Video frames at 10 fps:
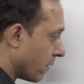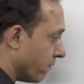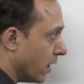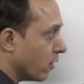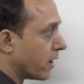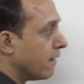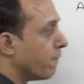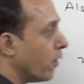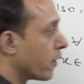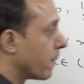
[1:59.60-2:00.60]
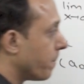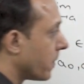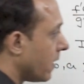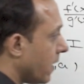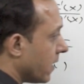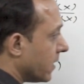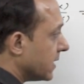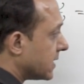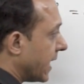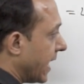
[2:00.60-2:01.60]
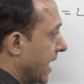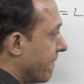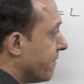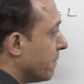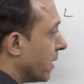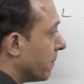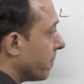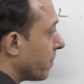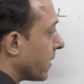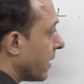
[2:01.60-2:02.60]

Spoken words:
We are looking for this infimum